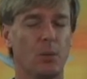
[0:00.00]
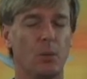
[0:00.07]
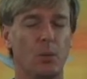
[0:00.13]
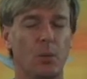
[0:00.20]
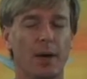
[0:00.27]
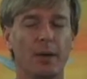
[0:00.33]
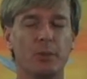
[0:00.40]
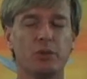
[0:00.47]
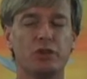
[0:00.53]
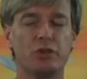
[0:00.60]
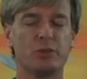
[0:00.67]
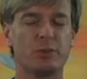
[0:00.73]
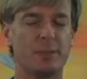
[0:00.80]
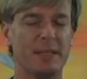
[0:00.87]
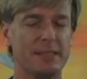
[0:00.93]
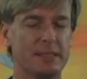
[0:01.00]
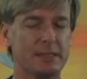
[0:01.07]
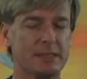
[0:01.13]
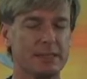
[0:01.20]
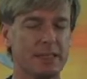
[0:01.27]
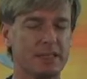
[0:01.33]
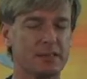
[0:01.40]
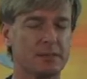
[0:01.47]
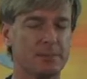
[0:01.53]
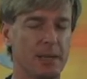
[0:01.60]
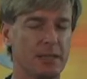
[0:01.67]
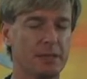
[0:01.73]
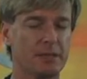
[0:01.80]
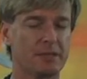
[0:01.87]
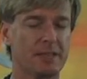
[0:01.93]
why would you spend 6
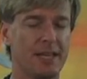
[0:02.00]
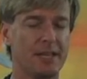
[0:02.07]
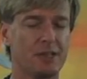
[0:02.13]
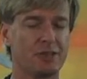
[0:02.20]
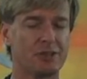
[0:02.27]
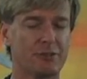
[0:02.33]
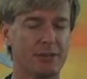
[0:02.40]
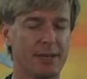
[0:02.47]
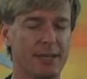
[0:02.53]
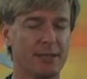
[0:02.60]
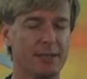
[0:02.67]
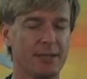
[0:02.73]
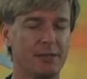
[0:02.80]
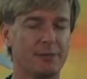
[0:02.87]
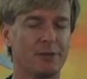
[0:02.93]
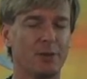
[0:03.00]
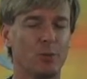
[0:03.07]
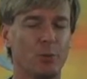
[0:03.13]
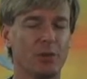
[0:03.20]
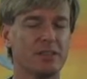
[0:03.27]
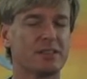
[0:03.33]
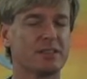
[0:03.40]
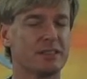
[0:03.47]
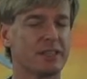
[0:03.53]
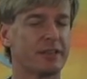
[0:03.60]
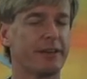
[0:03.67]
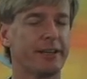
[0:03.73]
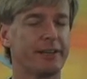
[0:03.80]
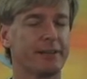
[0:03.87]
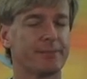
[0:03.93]
months and trade it in for 1
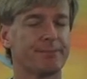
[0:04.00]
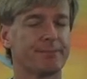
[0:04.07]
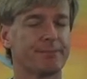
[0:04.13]
cigarette?